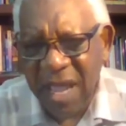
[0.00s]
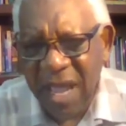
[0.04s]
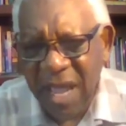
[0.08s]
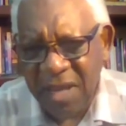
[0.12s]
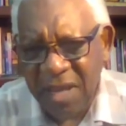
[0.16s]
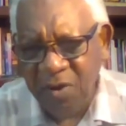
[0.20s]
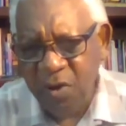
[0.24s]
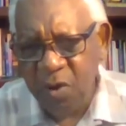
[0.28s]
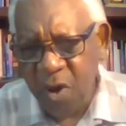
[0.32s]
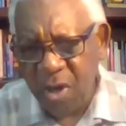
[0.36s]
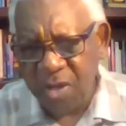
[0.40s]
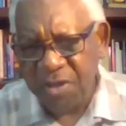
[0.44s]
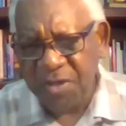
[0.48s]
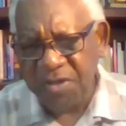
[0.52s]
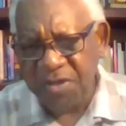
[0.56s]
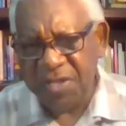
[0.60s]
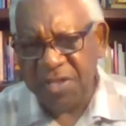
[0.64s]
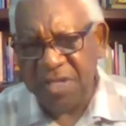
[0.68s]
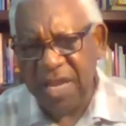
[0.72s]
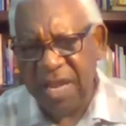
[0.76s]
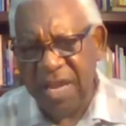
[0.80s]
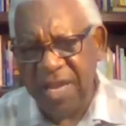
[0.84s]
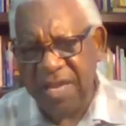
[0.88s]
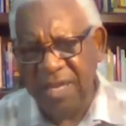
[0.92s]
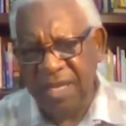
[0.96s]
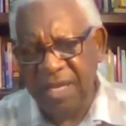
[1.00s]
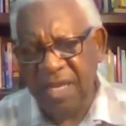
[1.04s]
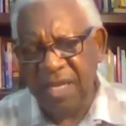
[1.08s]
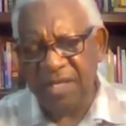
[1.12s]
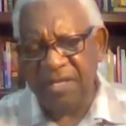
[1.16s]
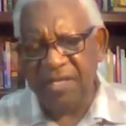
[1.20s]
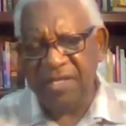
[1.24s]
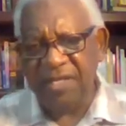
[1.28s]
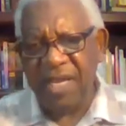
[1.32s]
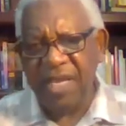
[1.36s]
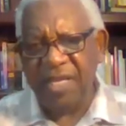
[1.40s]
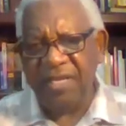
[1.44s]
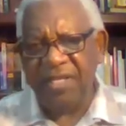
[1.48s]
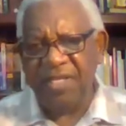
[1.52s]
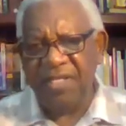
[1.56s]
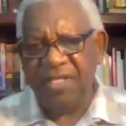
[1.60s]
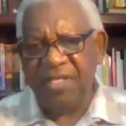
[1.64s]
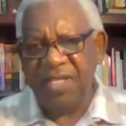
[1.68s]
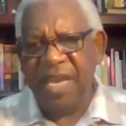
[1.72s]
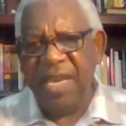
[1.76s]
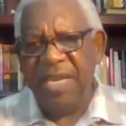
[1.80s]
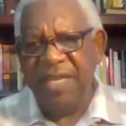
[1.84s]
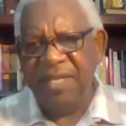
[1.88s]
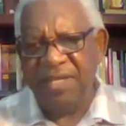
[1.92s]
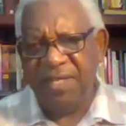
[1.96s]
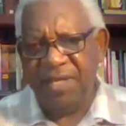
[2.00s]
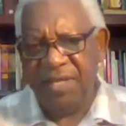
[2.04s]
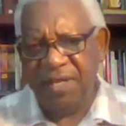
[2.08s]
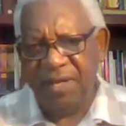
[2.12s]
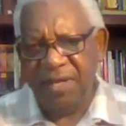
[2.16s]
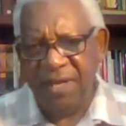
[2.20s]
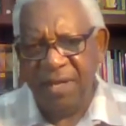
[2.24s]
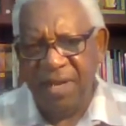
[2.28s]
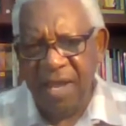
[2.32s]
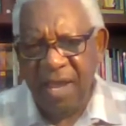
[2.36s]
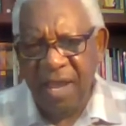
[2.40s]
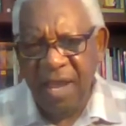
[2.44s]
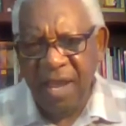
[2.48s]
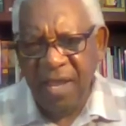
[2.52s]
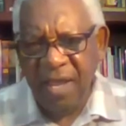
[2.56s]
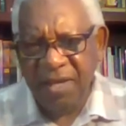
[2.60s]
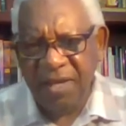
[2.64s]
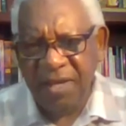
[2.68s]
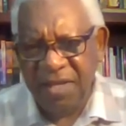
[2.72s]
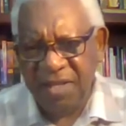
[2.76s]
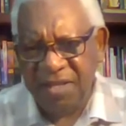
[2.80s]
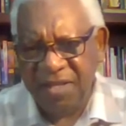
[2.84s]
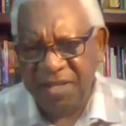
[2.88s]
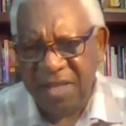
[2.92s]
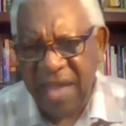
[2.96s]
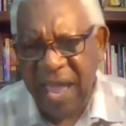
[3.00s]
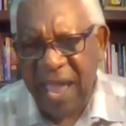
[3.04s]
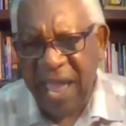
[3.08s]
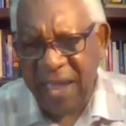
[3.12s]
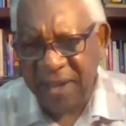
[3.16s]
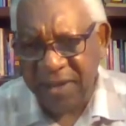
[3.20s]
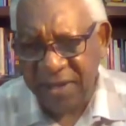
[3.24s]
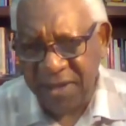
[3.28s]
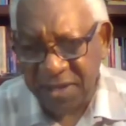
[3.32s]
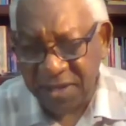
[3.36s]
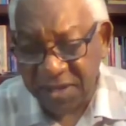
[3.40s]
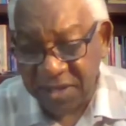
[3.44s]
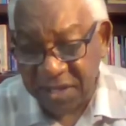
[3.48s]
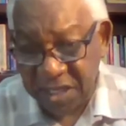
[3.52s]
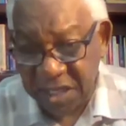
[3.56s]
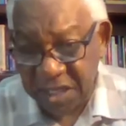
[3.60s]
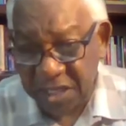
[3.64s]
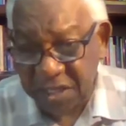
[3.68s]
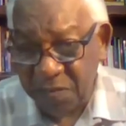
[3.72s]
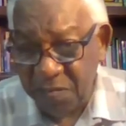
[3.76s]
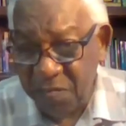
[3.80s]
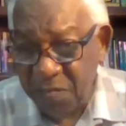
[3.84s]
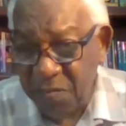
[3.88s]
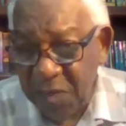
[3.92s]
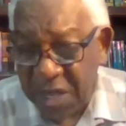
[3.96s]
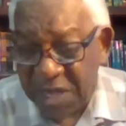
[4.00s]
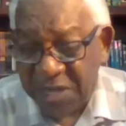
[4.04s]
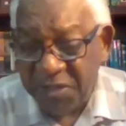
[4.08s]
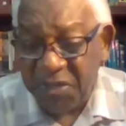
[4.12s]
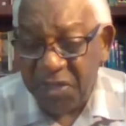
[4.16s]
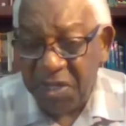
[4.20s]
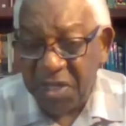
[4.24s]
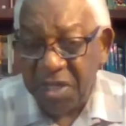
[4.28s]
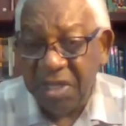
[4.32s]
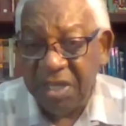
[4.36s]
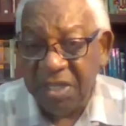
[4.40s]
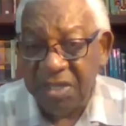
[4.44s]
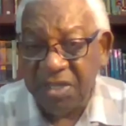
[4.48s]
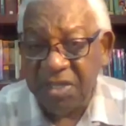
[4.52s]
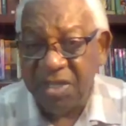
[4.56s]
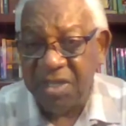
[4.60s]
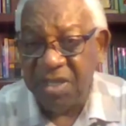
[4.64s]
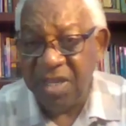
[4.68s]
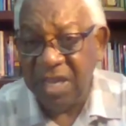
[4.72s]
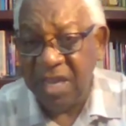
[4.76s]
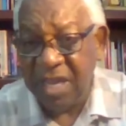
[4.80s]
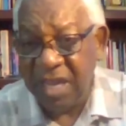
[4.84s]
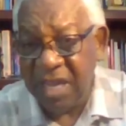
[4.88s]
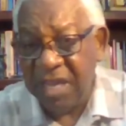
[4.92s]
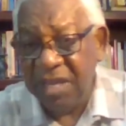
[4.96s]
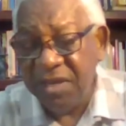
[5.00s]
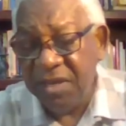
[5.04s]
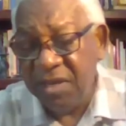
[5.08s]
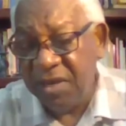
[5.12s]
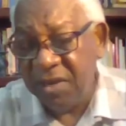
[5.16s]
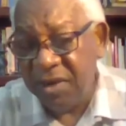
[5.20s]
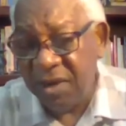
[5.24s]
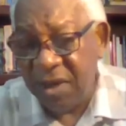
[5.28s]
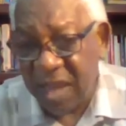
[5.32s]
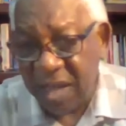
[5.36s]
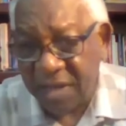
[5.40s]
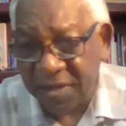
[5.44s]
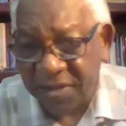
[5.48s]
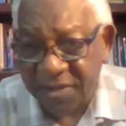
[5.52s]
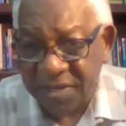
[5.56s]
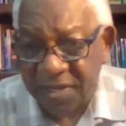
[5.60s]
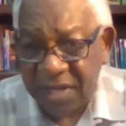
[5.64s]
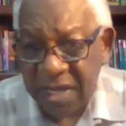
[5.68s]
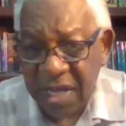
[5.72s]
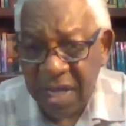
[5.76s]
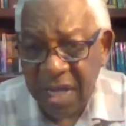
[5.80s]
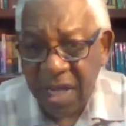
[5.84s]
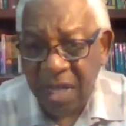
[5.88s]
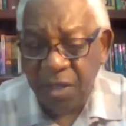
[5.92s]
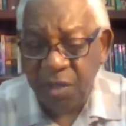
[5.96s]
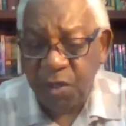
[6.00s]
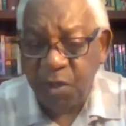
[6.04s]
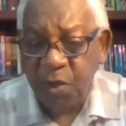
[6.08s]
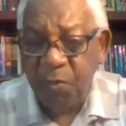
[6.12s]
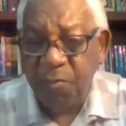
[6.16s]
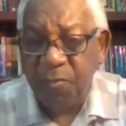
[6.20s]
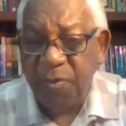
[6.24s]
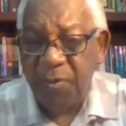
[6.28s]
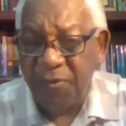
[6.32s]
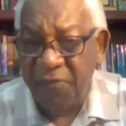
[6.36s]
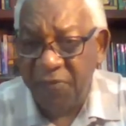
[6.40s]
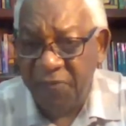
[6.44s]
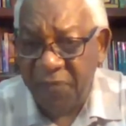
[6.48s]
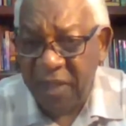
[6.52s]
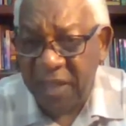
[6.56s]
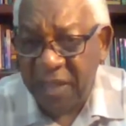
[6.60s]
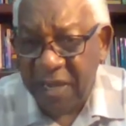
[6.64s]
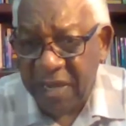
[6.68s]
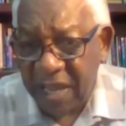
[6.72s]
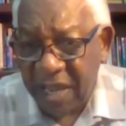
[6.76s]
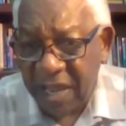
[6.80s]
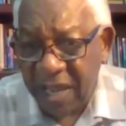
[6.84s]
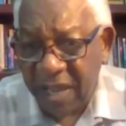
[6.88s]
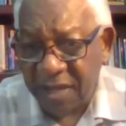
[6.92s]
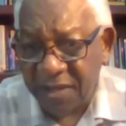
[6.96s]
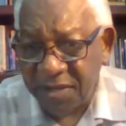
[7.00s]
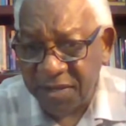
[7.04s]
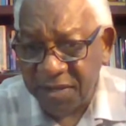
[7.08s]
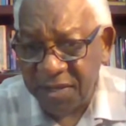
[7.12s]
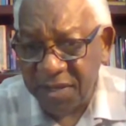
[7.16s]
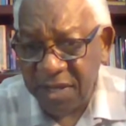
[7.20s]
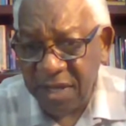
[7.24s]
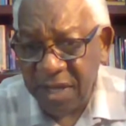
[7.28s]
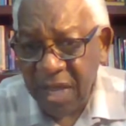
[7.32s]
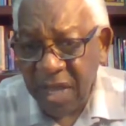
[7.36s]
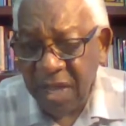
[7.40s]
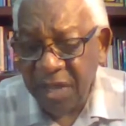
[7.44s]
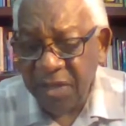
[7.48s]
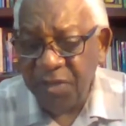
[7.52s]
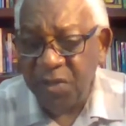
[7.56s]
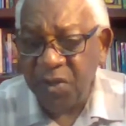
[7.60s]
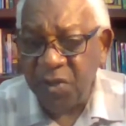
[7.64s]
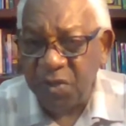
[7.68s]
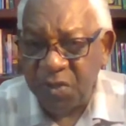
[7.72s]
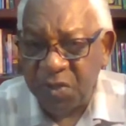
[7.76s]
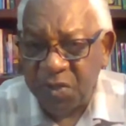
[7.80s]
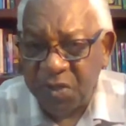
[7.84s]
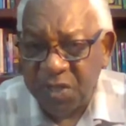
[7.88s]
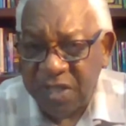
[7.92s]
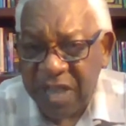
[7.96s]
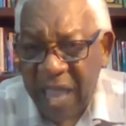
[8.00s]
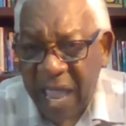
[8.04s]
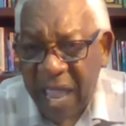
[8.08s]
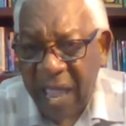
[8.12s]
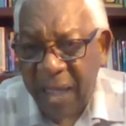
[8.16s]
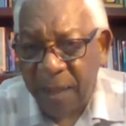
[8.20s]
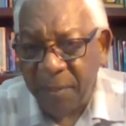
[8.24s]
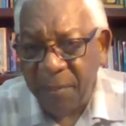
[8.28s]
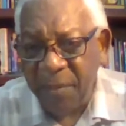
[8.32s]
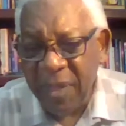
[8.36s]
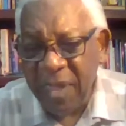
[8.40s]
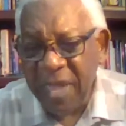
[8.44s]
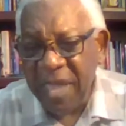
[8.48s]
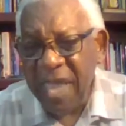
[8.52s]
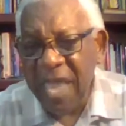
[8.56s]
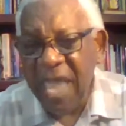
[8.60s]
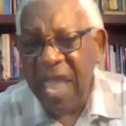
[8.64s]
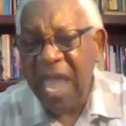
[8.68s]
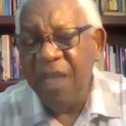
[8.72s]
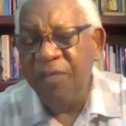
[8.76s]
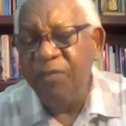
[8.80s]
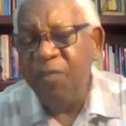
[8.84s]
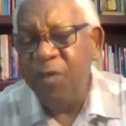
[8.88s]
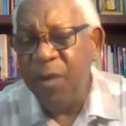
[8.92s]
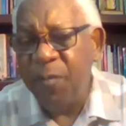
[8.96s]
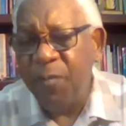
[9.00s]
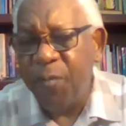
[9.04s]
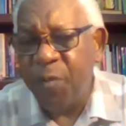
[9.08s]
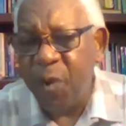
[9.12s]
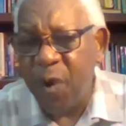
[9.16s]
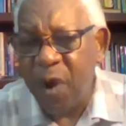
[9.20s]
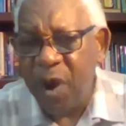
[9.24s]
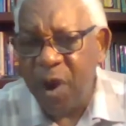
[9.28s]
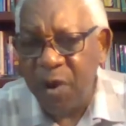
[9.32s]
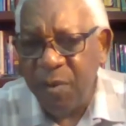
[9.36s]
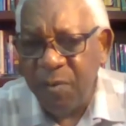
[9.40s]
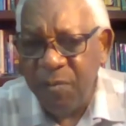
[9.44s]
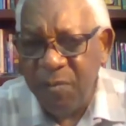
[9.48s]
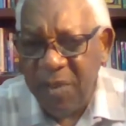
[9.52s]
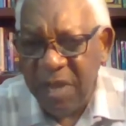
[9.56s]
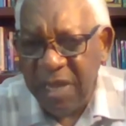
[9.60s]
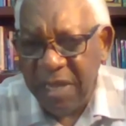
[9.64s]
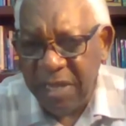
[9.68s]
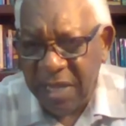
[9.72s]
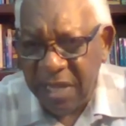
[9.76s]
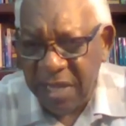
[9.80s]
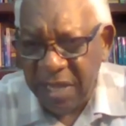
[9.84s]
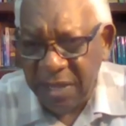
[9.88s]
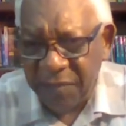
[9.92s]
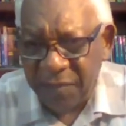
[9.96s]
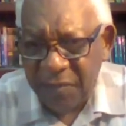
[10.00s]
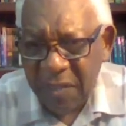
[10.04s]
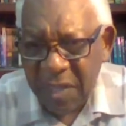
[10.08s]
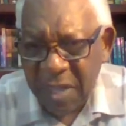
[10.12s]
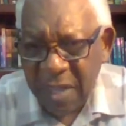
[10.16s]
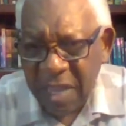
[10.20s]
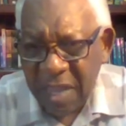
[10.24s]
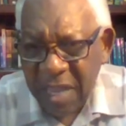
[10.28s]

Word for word: And you understand this that Satan desires, his mission is to hinder us, to prevent us, to stop every prayer meeting.